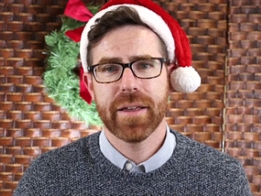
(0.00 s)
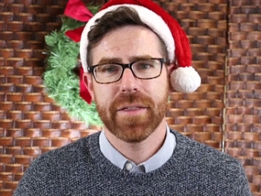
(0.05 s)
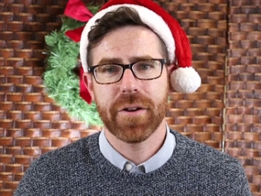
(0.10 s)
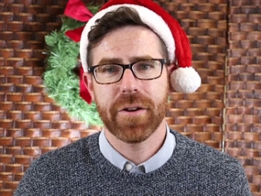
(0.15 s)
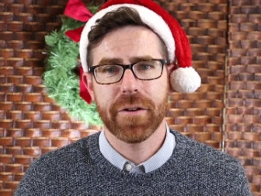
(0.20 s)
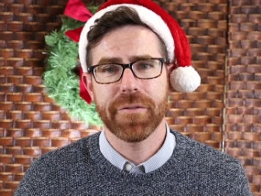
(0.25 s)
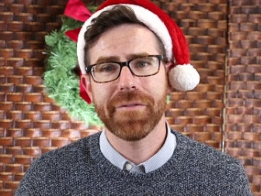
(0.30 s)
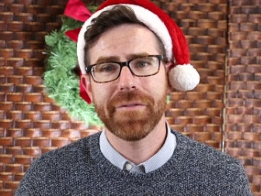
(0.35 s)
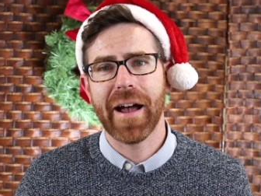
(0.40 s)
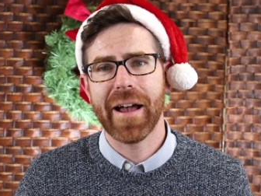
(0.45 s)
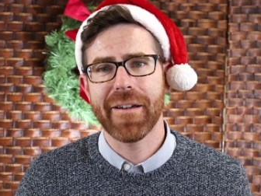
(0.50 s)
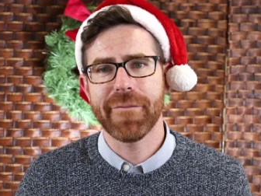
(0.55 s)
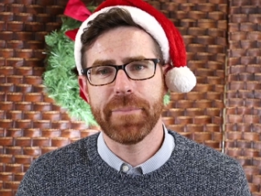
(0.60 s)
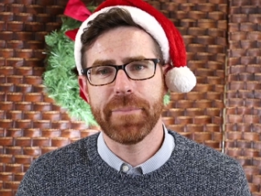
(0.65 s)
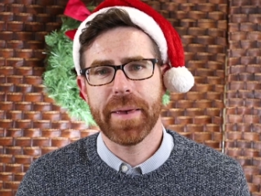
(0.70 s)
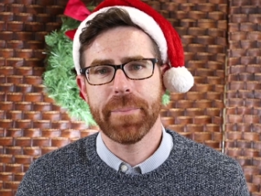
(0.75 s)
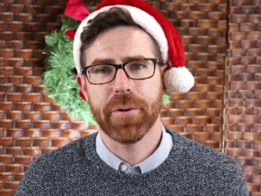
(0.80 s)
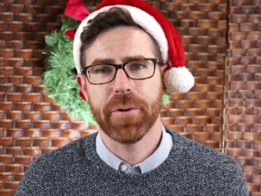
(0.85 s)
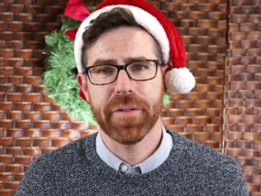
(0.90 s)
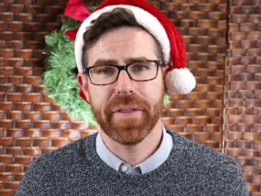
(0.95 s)
there are five
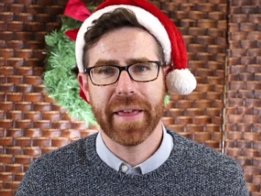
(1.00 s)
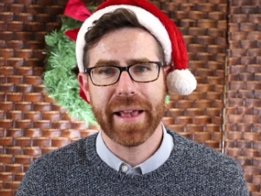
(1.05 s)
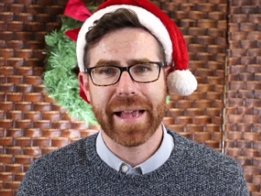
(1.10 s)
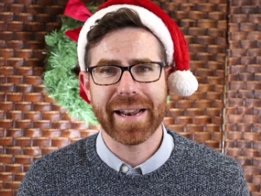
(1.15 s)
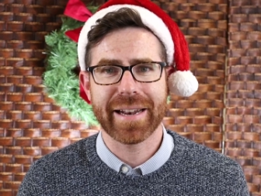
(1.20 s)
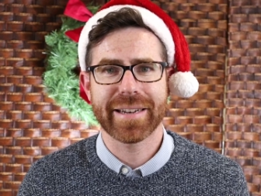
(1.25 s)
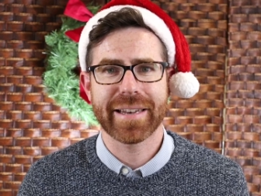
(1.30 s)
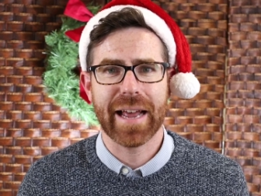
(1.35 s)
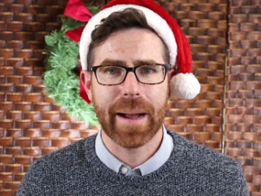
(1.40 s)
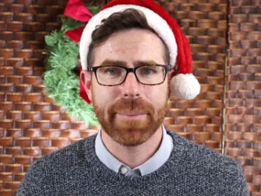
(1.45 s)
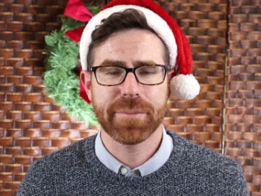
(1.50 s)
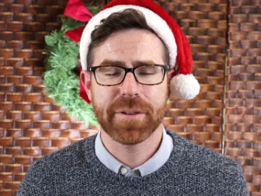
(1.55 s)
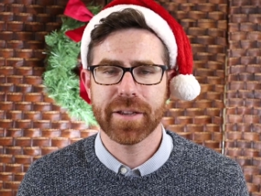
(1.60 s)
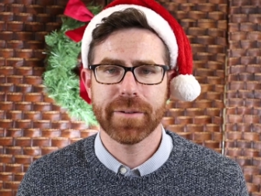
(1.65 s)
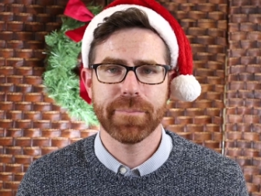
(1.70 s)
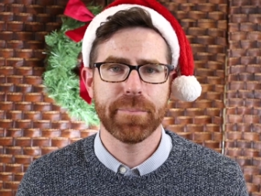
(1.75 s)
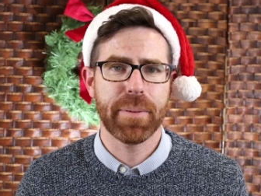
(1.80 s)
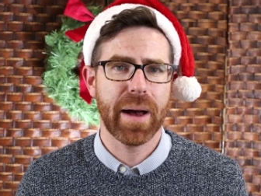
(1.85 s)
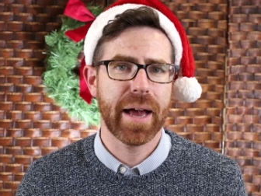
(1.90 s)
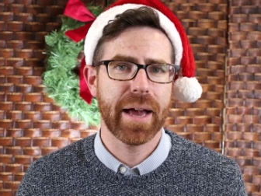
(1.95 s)
people and they get
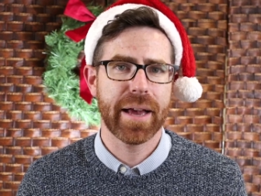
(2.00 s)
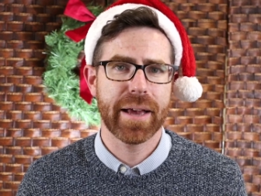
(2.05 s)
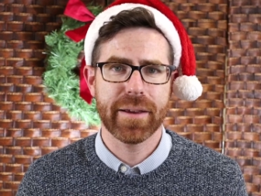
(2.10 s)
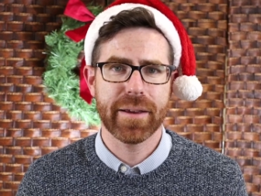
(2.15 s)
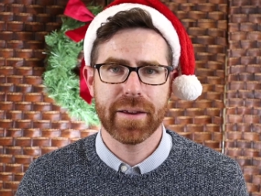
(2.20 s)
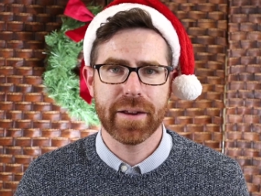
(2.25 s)
adopted by